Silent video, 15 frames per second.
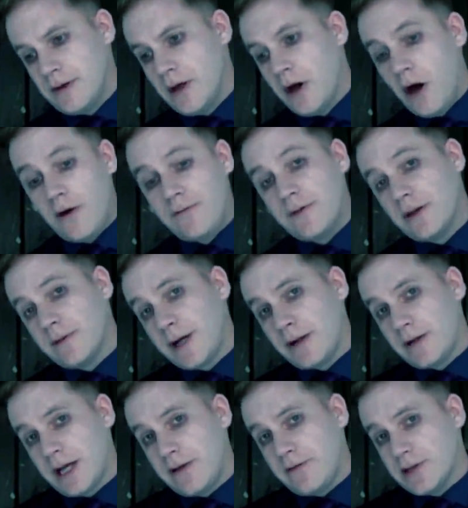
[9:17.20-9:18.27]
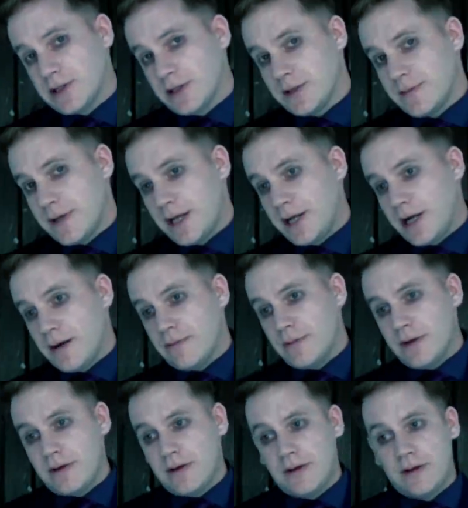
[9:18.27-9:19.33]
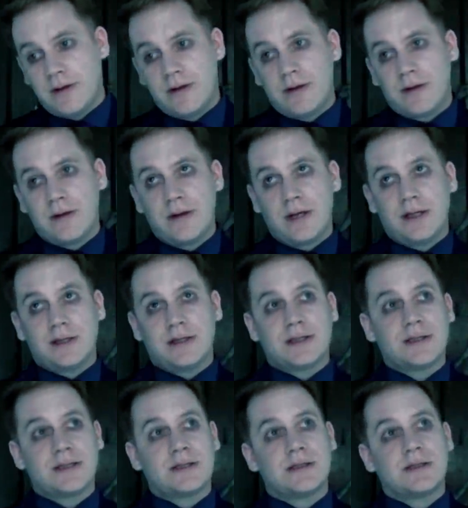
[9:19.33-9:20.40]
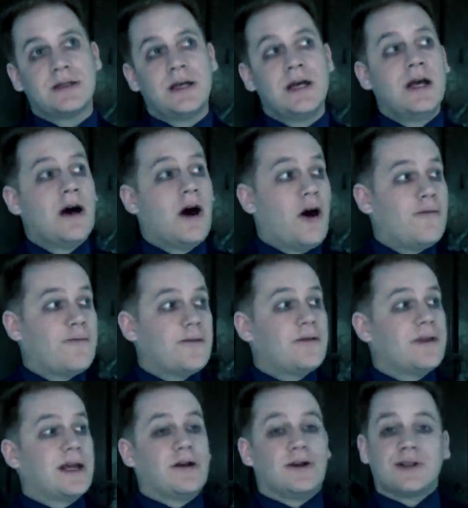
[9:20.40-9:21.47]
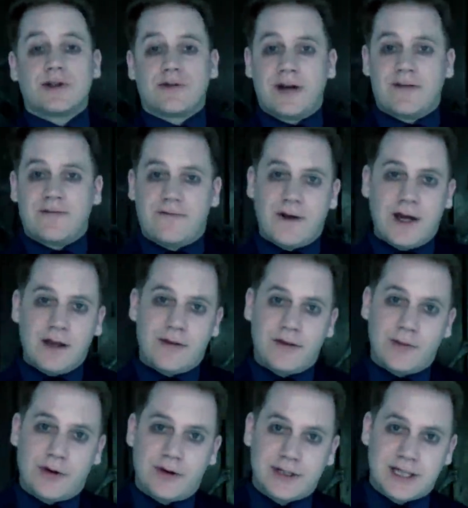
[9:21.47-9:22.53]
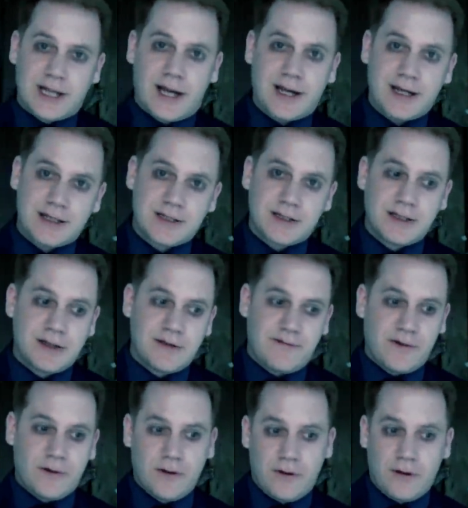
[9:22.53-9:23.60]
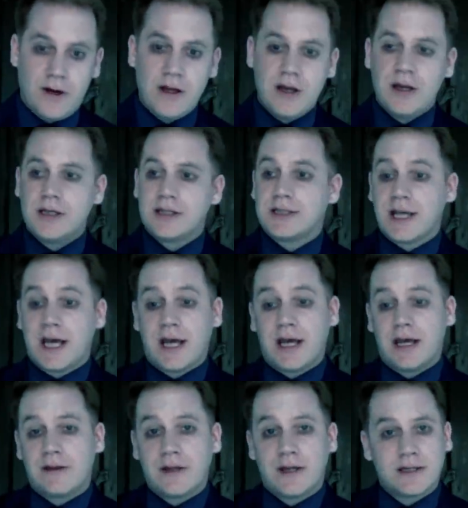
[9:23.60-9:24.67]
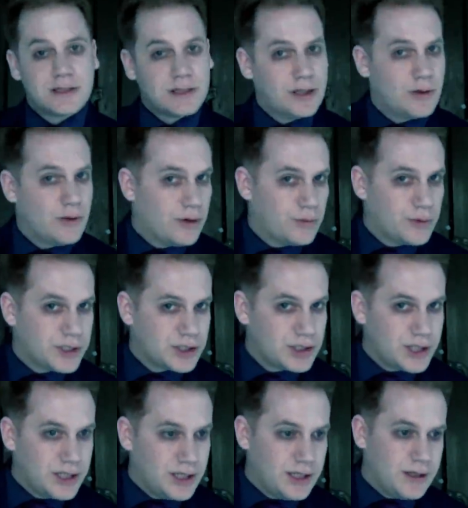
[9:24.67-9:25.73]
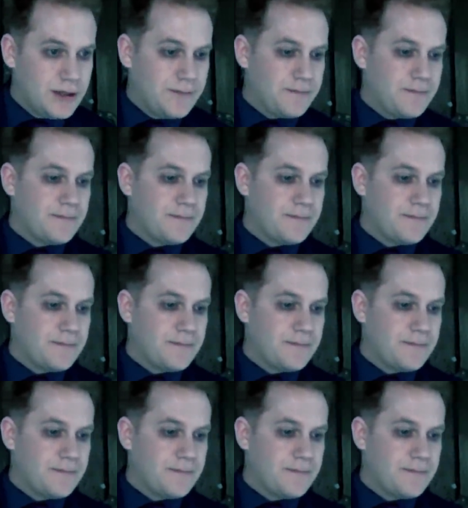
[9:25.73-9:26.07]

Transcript: Often the Malkavians lost many number in this. Often they lost great faith and were attacked for saying things no one wished to hear.